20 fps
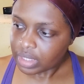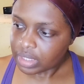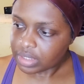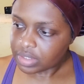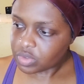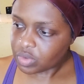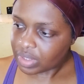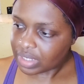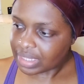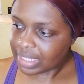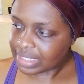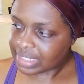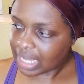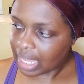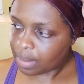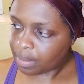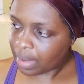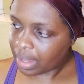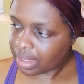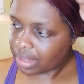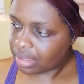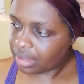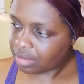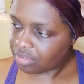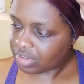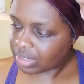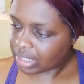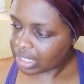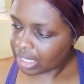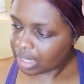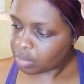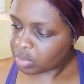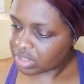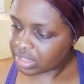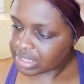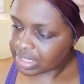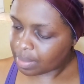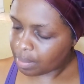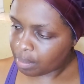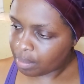So another time he even came with
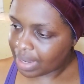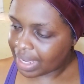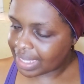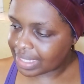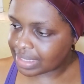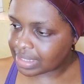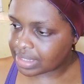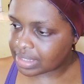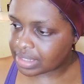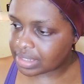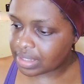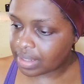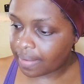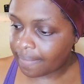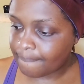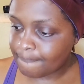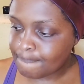some buns.